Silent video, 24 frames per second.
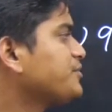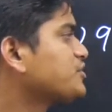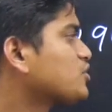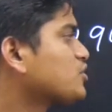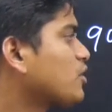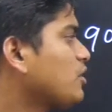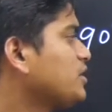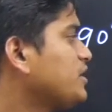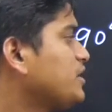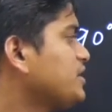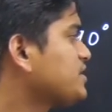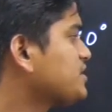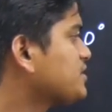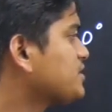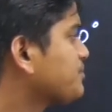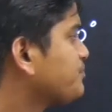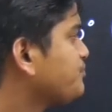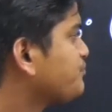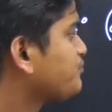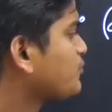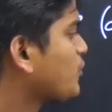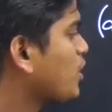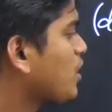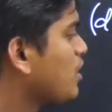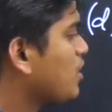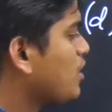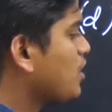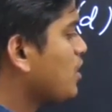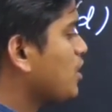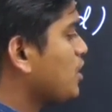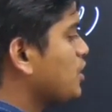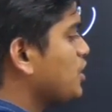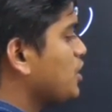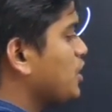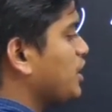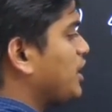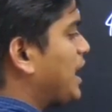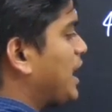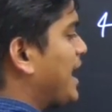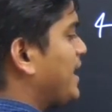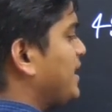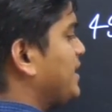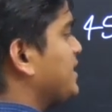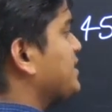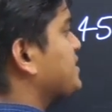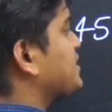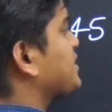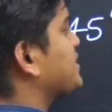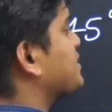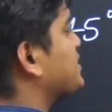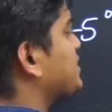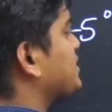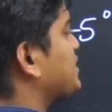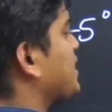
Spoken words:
solve this. 90, 60,